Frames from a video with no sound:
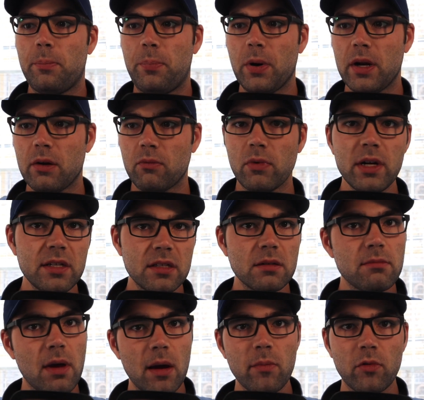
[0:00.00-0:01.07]
But in
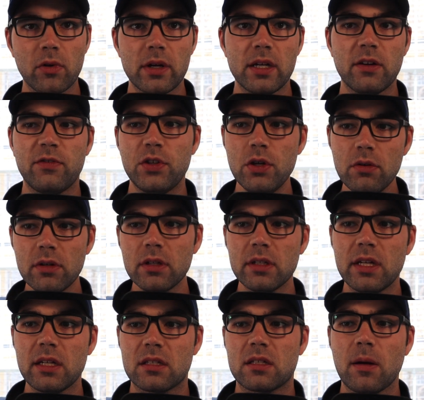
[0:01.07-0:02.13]
recent memory, if you can
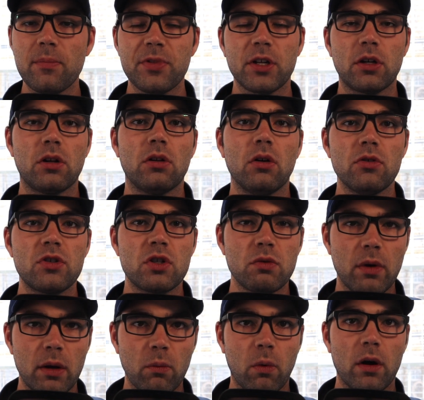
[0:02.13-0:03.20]
get something close
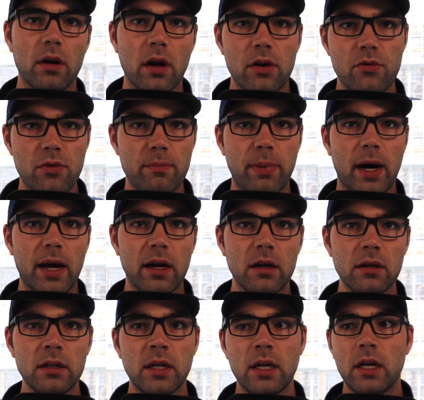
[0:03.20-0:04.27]
to a 100
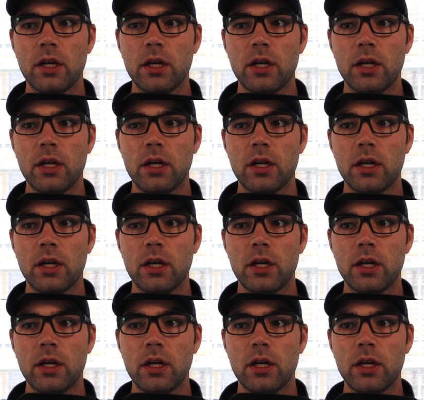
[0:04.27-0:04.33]
Beyer,